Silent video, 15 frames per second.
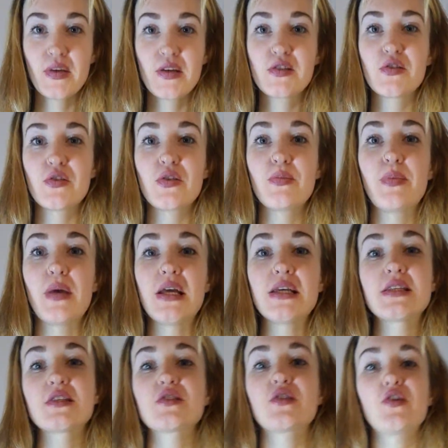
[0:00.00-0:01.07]
So the base
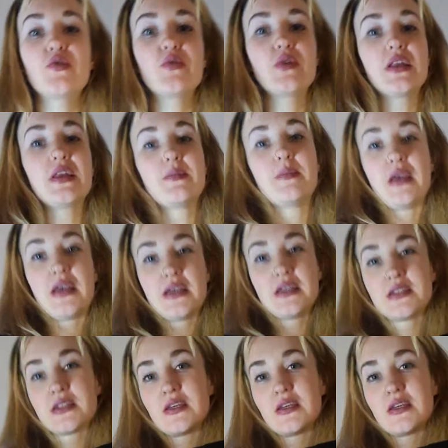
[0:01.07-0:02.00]
is already made.